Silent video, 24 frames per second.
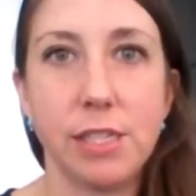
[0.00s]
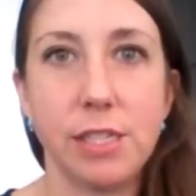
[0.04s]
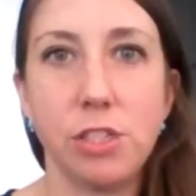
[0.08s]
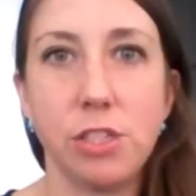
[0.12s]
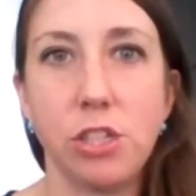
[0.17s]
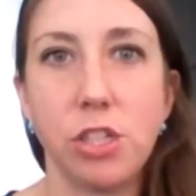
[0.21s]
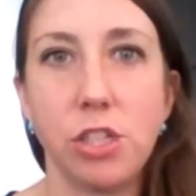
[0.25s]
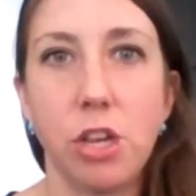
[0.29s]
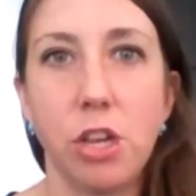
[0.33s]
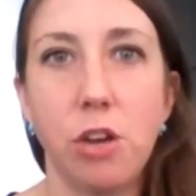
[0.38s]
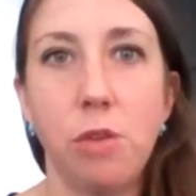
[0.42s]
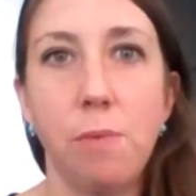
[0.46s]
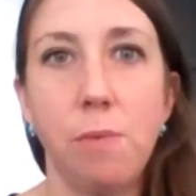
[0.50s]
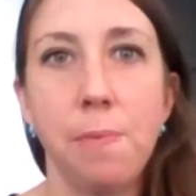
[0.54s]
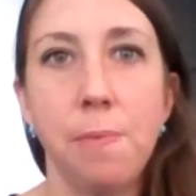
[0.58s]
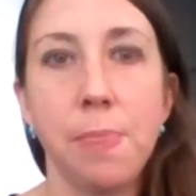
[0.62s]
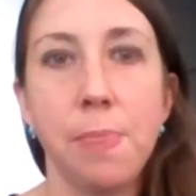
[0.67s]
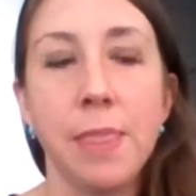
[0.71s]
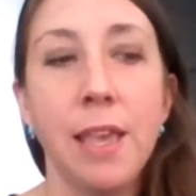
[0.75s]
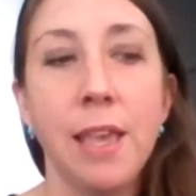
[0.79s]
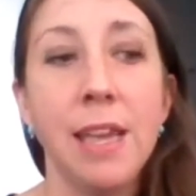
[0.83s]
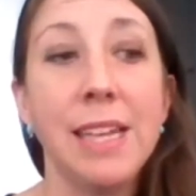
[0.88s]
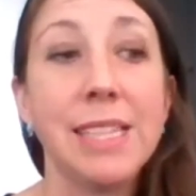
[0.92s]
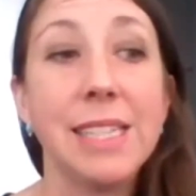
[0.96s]
So
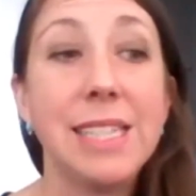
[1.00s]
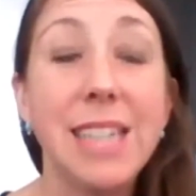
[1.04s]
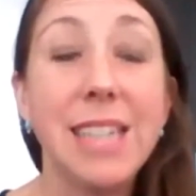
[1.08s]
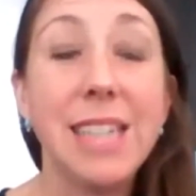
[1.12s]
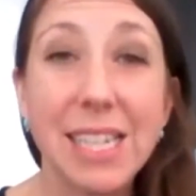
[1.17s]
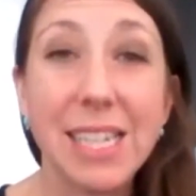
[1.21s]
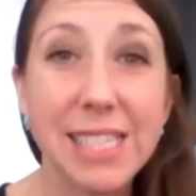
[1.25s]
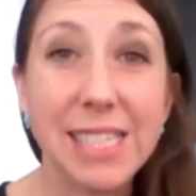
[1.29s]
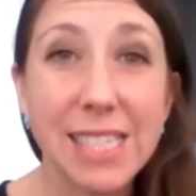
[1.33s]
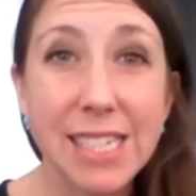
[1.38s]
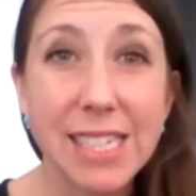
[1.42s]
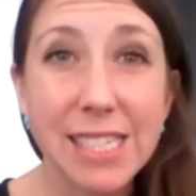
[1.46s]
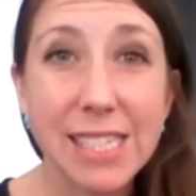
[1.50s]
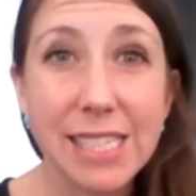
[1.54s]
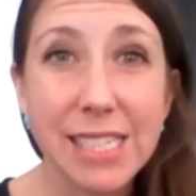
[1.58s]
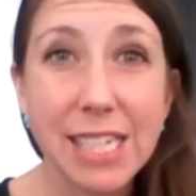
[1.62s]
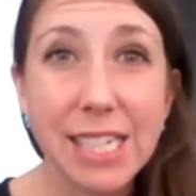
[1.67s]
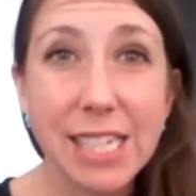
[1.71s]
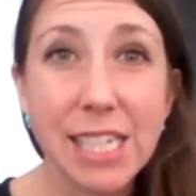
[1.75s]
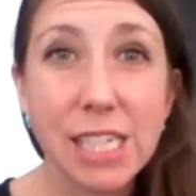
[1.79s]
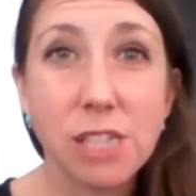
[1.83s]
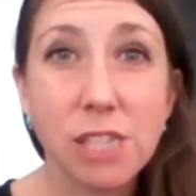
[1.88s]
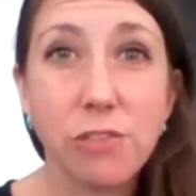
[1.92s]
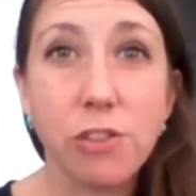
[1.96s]
nuts and
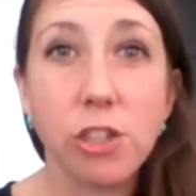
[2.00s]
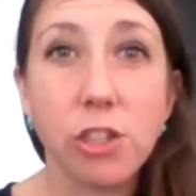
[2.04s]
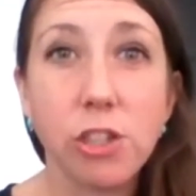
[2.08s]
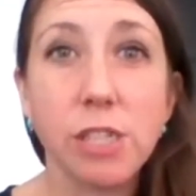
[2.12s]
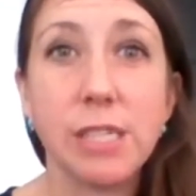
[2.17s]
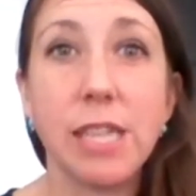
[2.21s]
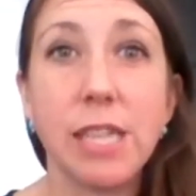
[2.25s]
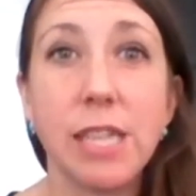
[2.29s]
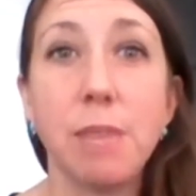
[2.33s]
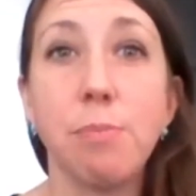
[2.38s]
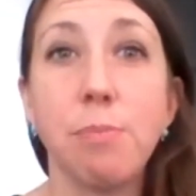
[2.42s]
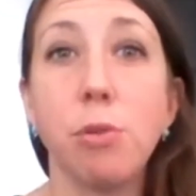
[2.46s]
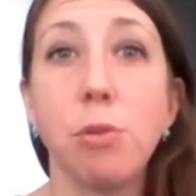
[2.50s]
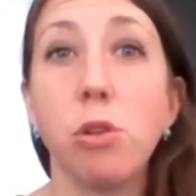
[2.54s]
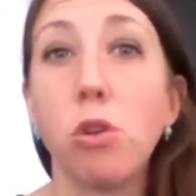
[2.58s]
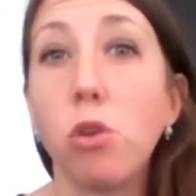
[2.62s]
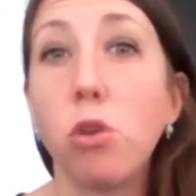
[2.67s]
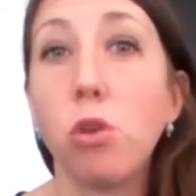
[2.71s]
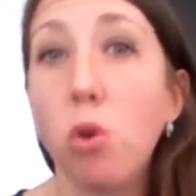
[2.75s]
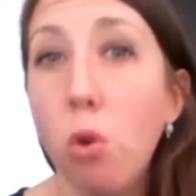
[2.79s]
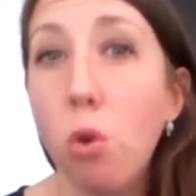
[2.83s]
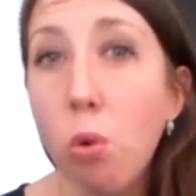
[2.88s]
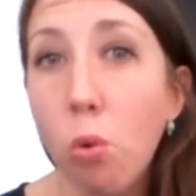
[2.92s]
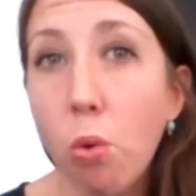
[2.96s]
seeds, for
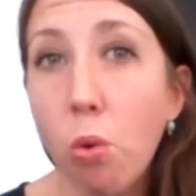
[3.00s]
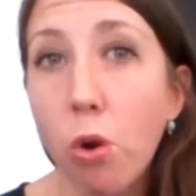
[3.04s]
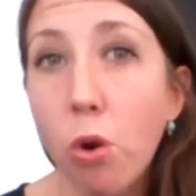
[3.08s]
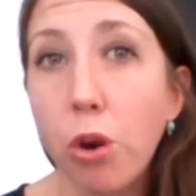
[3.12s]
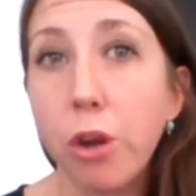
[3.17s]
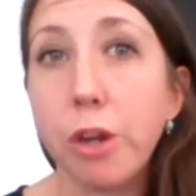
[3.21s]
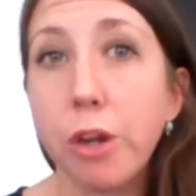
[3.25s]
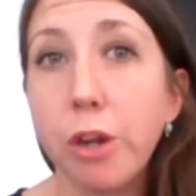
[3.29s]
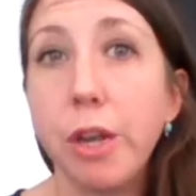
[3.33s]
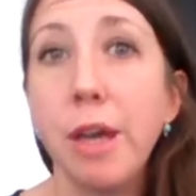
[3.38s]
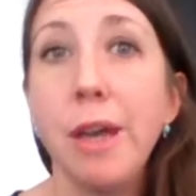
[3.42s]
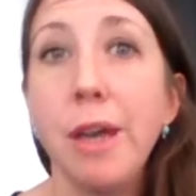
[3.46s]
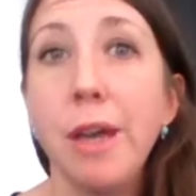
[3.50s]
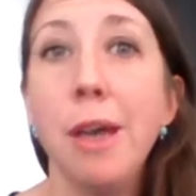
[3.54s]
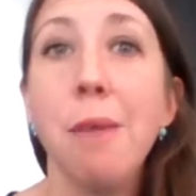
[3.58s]
example, corn,